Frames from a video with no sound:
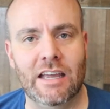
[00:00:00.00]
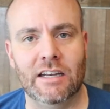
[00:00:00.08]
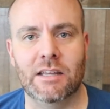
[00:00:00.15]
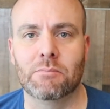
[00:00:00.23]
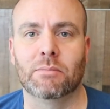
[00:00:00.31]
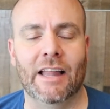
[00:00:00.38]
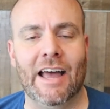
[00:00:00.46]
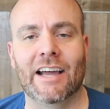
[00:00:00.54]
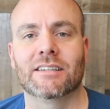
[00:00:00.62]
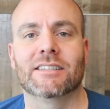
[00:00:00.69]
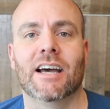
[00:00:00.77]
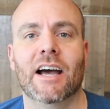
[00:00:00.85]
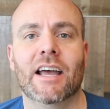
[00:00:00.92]
any
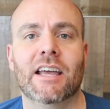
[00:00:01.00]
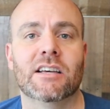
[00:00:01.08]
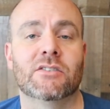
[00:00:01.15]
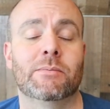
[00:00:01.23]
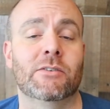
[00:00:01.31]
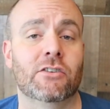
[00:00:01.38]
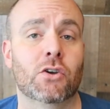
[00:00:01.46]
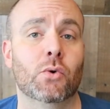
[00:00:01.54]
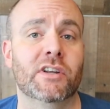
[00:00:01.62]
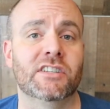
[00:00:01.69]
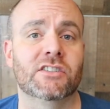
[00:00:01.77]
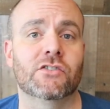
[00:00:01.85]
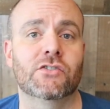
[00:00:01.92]
black dye, especially going
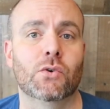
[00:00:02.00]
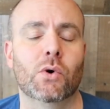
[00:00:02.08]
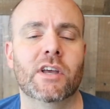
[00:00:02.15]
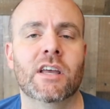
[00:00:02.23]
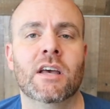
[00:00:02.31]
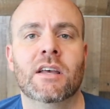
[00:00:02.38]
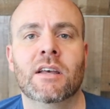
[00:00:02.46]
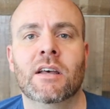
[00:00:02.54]
into soy.